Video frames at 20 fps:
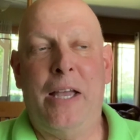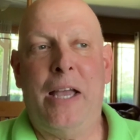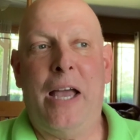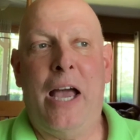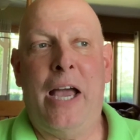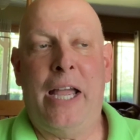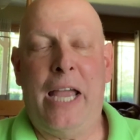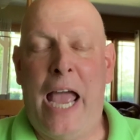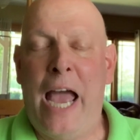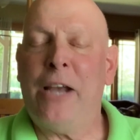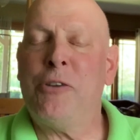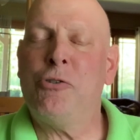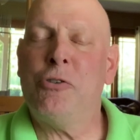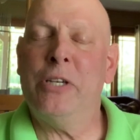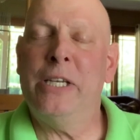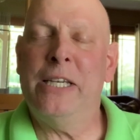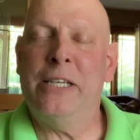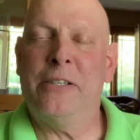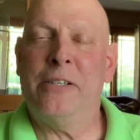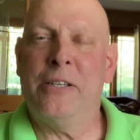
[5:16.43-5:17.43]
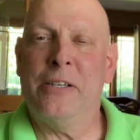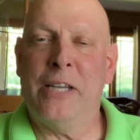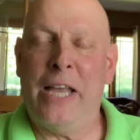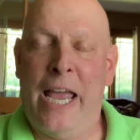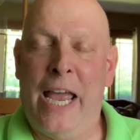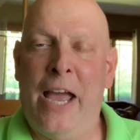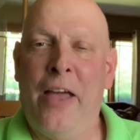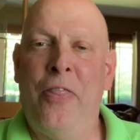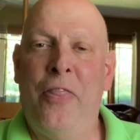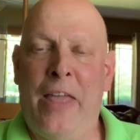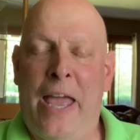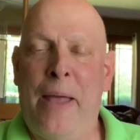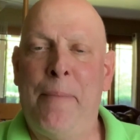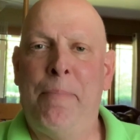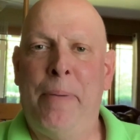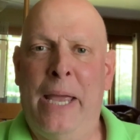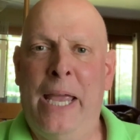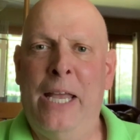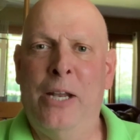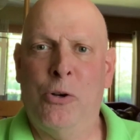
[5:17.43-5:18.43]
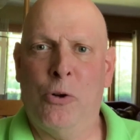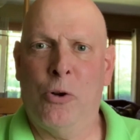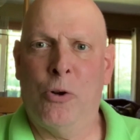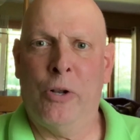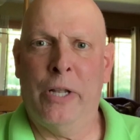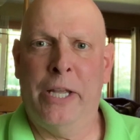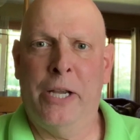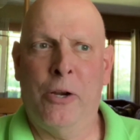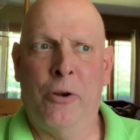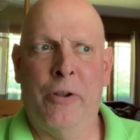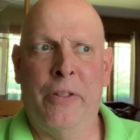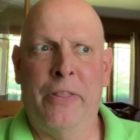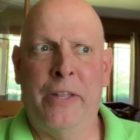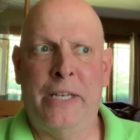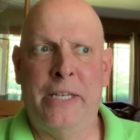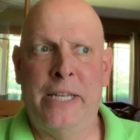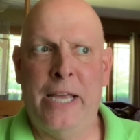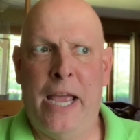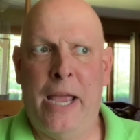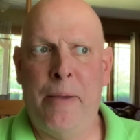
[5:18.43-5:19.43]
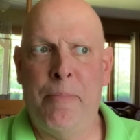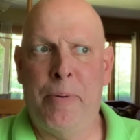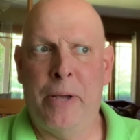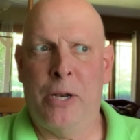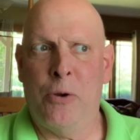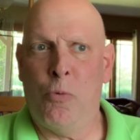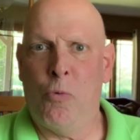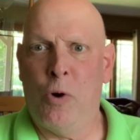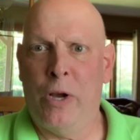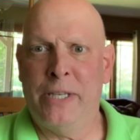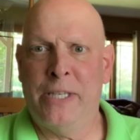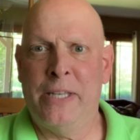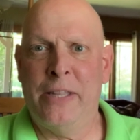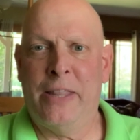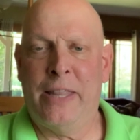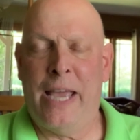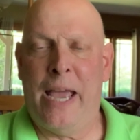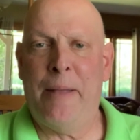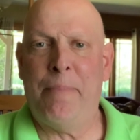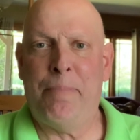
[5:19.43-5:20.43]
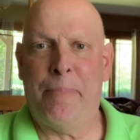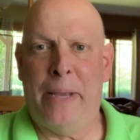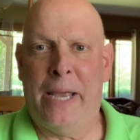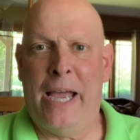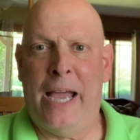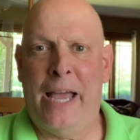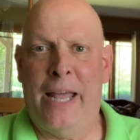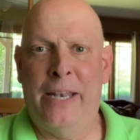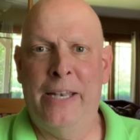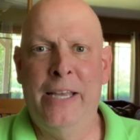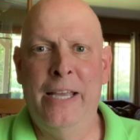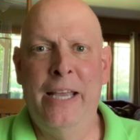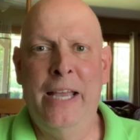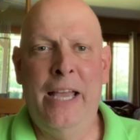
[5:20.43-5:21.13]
I actually had that pain earlier in the day, but it wasn't that bad.